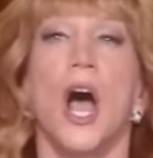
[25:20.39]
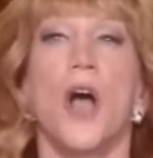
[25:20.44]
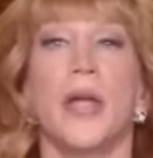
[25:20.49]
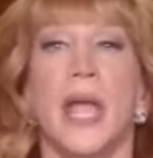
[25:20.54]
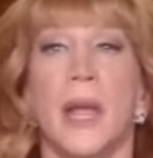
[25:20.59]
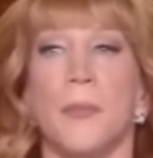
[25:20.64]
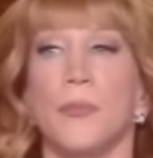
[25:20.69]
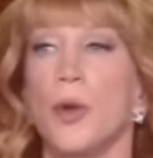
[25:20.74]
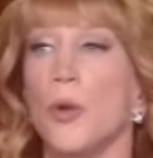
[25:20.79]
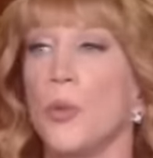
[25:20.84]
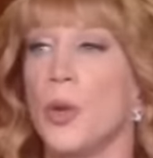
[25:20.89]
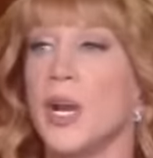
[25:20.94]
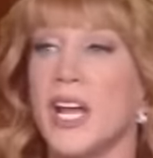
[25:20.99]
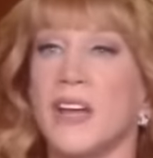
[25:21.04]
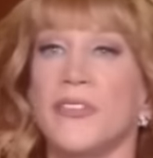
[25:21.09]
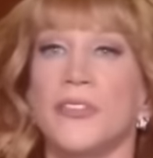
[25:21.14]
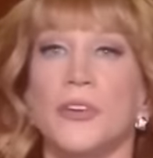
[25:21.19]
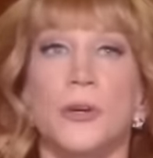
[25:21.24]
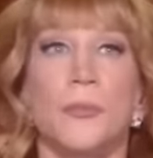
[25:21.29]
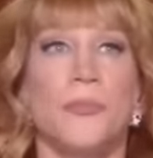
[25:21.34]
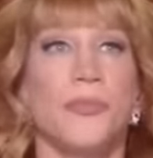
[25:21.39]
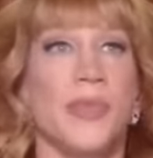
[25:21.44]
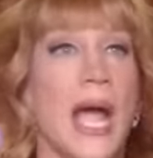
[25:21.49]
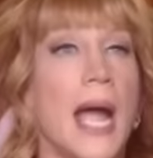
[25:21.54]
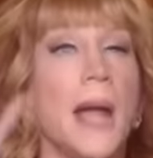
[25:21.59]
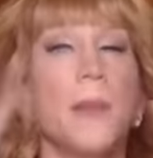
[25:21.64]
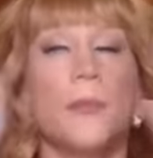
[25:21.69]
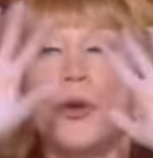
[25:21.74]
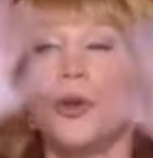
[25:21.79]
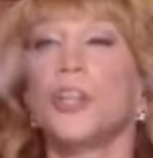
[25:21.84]
Okay, but whatever,
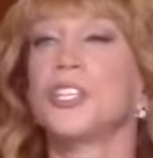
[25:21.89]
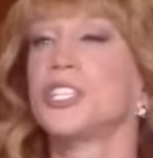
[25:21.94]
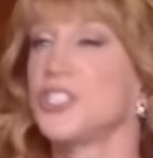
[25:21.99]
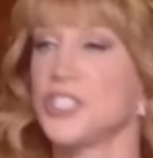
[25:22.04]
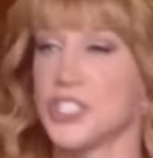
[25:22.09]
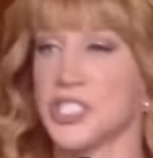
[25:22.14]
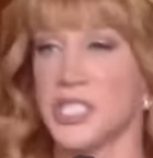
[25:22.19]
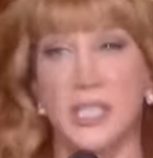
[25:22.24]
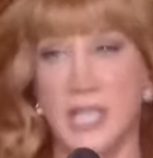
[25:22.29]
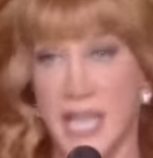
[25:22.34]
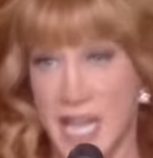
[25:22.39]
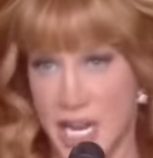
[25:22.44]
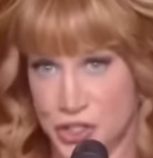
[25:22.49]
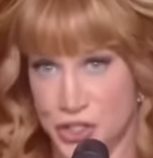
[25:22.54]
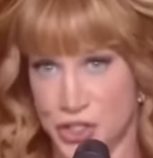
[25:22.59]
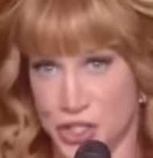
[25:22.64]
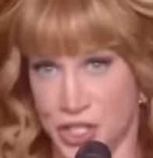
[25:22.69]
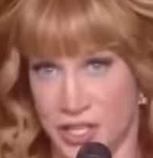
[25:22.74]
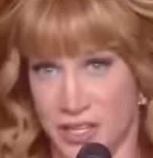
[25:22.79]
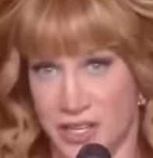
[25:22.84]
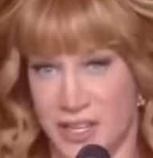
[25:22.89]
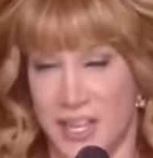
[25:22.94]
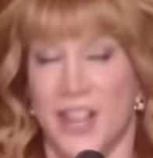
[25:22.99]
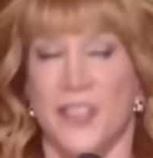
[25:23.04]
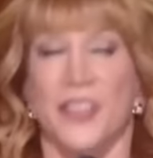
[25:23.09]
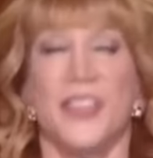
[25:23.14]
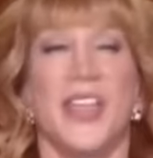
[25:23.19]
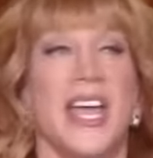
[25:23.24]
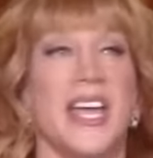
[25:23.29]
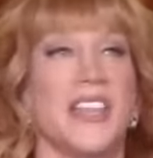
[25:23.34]
I'm going to just allege
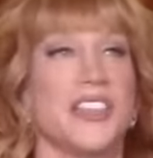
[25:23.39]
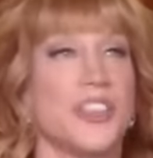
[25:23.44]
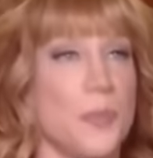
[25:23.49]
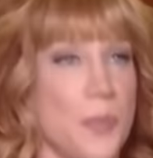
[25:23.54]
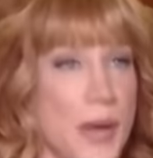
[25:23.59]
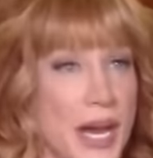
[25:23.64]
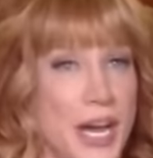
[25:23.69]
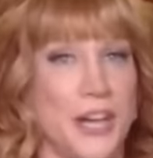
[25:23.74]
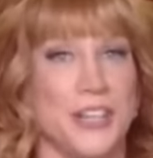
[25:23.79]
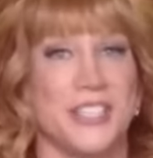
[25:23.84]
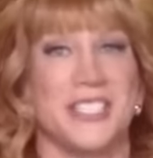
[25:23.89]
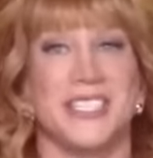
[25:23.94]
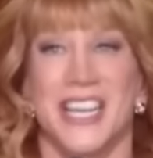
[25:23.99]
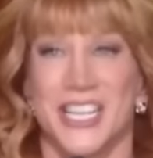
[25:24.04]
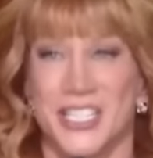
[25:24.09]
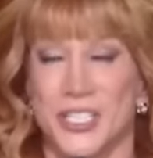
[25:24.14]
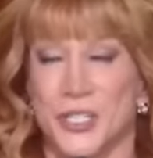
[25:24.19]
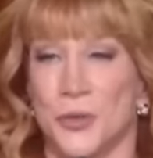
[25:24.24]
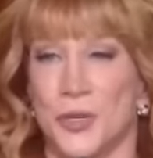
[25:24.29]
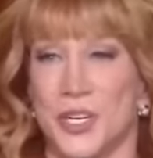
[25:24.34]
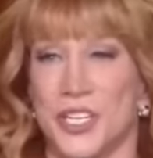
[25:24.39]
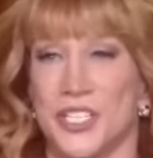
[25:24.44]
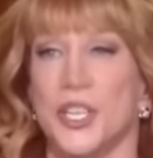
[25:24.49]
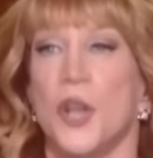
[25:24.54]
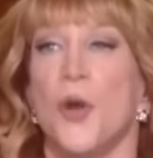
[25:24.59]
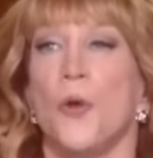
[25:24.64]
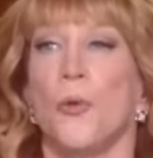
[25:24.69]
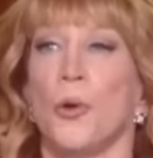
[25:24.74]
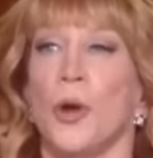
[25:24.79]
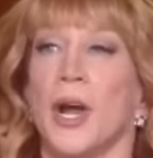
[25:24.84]
that the bears next to
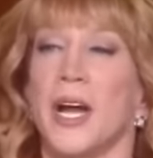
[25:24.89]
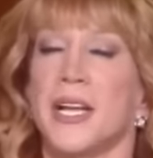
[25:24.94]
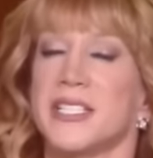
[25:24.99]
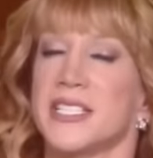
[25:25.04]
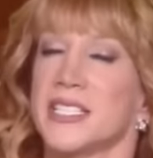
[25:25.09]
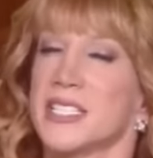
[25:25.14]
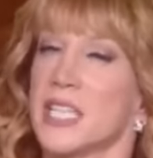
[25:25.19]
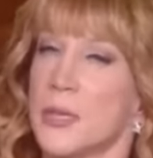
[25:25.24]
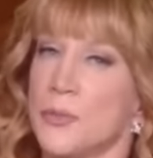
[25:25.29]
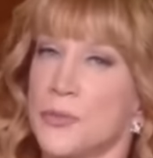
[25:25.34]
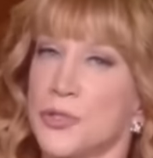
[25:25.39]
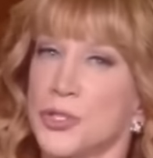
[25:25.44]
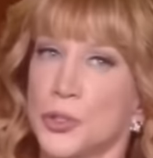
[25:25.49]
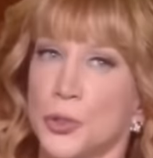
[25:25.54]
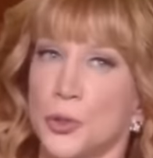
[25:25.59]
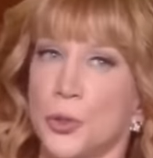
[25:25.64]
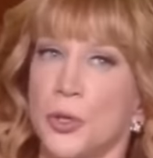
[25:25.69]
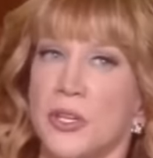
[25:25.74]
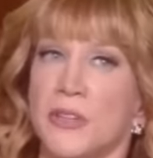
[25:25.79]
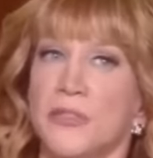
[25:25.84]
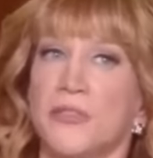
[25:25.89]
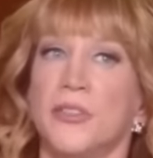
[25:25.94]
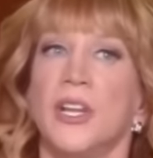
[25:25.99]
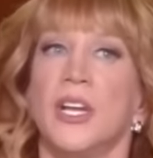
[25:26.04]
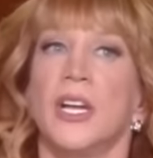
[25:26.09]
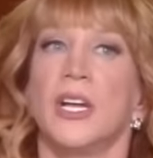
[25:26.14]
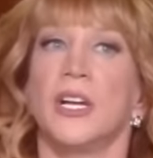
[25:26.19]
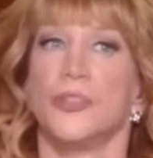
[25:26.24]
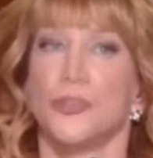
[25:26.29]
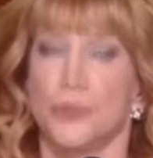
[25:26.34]
us were on some sort
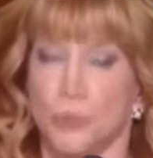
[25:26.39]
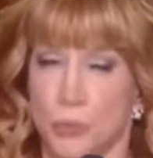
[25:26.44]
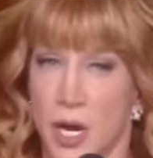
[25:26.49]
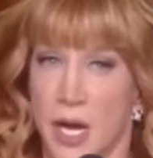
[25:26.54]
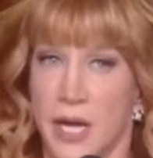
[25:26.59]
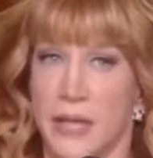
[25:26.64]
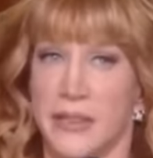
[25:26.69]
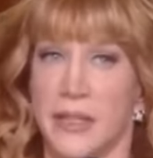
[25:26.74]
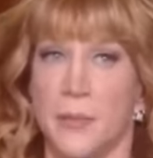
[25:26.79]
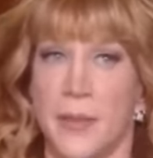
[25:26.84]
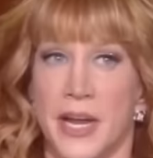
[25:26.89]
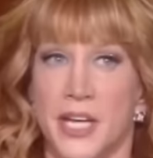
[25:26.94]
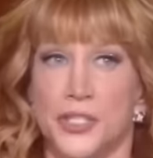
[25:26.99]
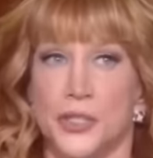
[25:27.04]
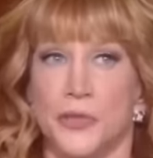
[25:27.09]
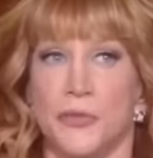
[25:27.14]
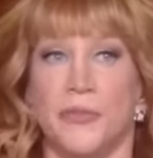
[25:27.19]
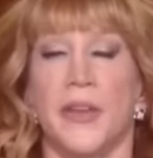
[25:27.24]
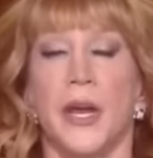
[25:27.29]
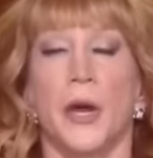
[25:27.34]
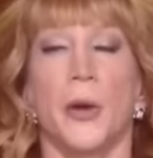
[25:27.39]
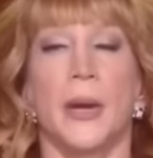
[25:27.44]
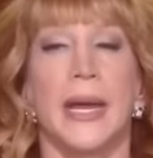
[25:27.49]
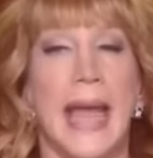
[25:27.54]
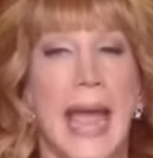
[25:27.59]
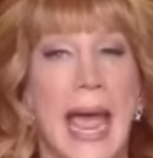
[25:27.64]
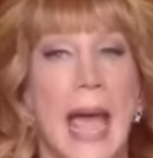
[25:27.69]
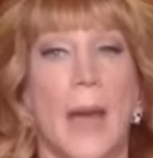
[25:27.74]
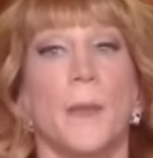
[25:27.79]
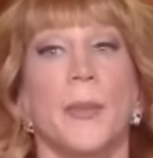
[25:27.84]
of drug that made you
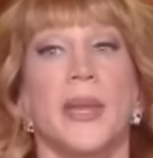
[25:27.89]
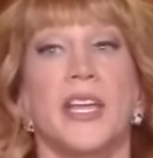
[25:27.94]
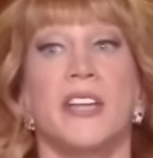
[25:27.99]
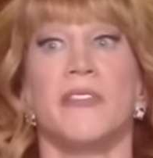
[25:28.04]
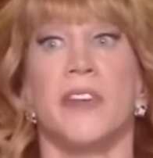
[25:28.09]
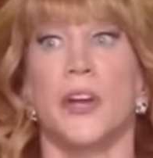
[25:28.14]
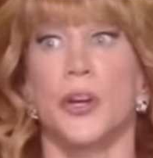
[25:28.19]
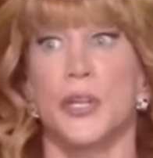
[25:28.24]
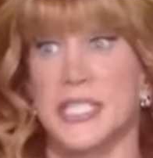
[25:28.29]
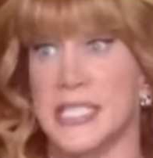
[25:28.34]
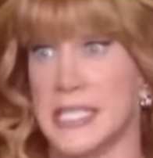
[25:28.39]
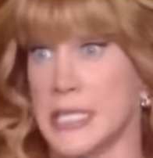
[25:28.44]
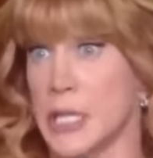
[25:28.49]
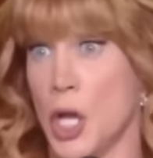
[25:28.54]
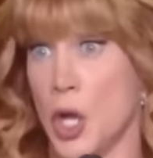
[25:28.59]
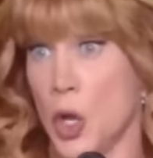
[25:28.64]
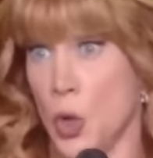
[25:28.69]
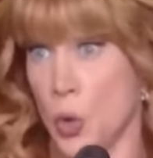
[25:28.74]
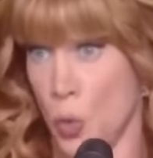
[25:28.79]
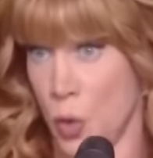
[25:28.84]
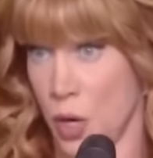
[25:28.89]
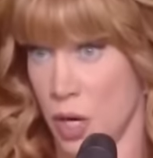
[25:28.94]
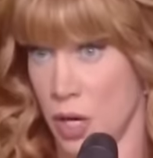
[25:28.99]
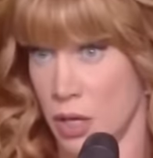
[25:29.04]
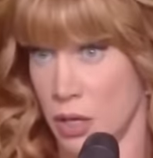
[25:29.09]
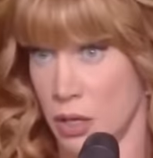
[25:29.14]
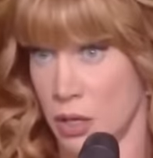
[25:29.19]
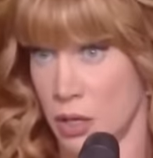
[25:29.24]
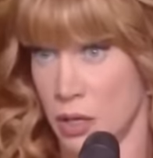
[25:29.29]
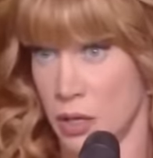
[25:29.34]
very happy and very slow,
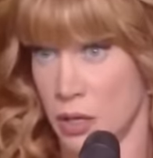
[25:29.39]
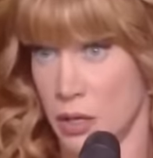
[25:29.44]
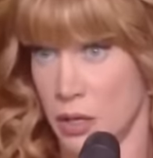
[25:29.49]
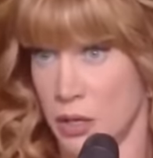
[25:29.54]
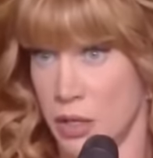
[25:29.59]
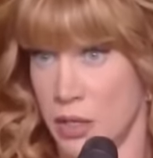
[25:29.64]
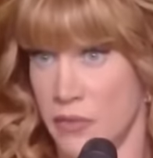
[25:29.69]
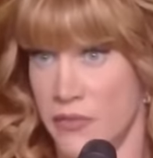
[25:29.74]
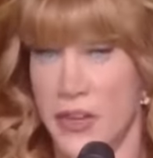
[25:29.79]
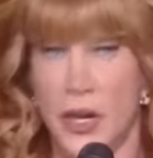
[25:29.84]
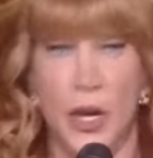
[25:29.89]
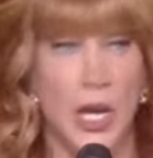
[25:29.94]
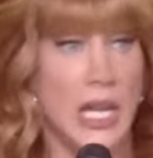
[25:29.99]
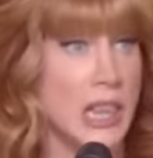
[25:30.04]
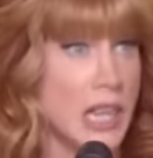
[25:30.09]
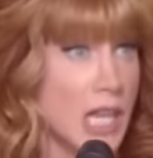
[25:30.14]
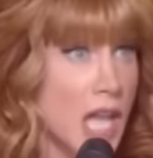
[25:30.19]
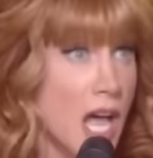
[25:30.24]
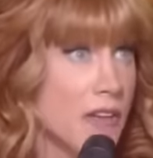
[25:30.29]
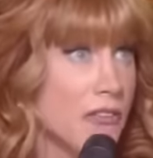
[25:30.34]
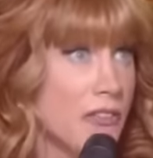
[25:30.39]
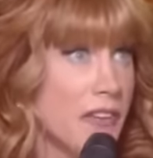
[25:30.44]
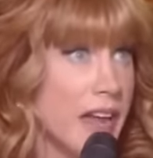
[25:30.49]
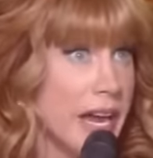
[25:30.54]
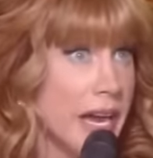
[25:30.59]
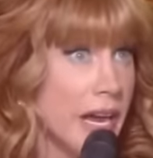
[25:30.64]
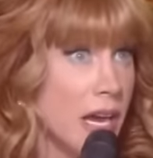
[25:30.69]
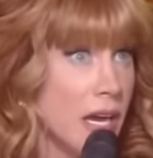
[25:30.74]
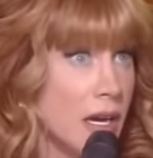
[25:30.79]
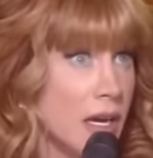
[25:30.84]
very
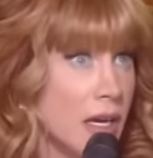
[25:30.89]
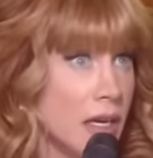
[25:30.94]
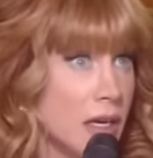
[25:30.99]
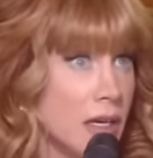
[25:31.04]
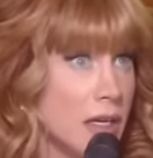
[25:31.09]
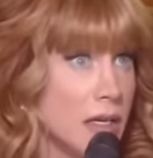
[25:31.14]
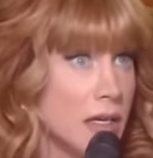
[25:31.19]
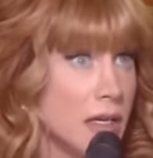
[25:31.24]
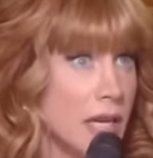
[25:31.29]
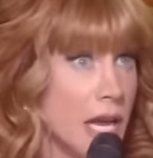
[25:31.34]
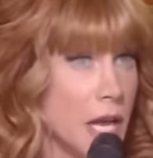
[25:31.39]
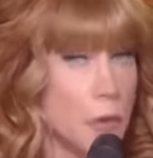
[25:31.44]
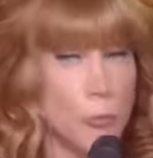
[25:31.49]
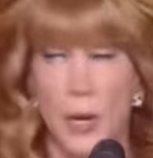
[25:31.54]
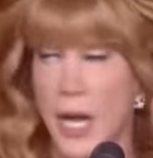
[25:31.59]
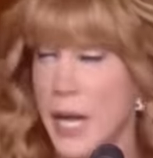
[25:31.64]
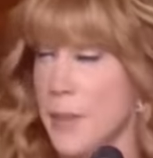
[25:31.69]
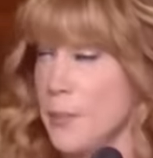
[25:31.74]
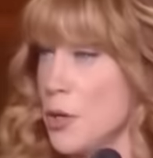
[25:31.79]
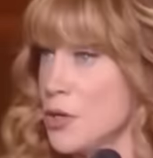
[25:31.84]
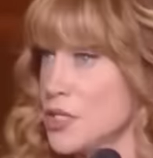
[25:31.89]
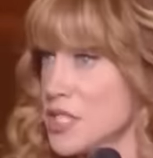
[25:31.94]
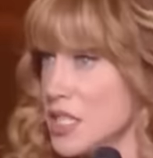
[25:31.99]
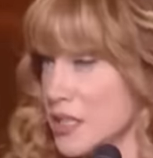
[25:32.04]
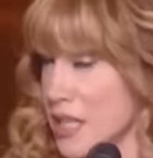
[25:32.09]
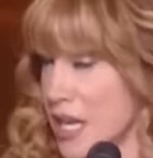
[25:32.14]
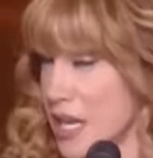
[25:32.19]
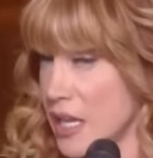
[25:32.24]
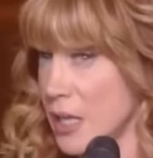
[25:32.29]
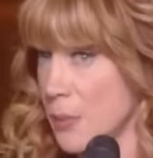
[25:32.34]
loving and rainbows
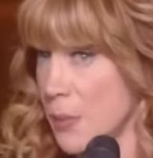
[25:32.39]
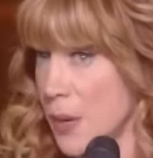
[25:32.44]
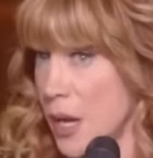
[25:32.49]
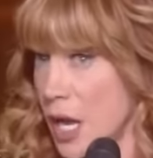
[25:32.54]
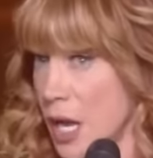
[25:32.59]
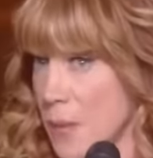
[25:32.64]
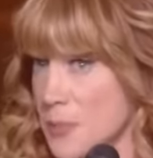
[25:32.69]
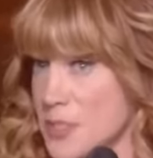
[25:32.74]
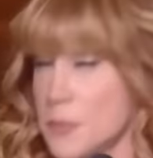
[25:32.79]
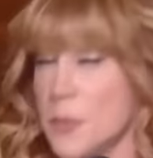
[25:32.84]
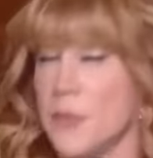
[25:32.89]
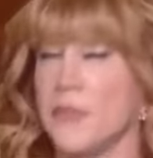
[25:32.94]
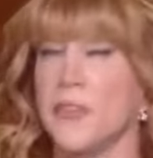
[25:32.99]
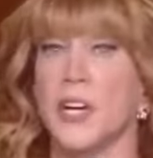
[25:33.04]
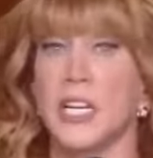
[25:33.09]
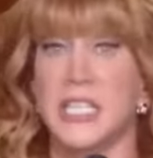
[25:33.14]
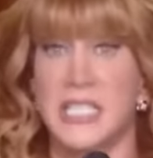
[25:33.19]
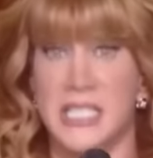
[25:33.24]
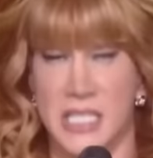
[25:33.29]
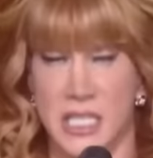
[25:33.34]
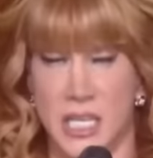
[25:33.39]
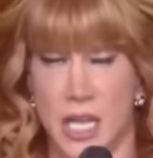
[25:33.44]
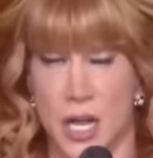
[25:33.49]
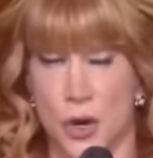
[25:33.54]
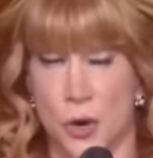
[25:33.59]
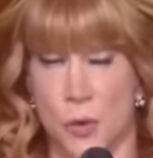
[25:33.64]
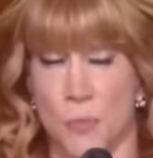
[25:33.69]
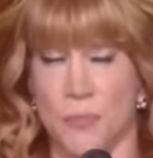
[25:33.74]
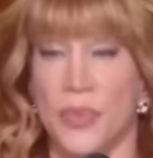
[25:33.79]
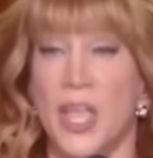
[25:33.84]
and lollipops, but very
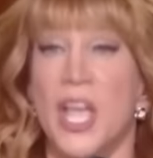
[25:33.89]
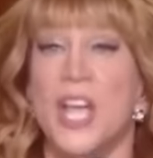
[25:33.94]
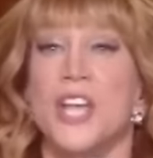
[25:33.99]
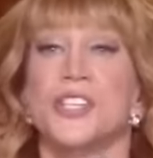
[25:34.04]
slow.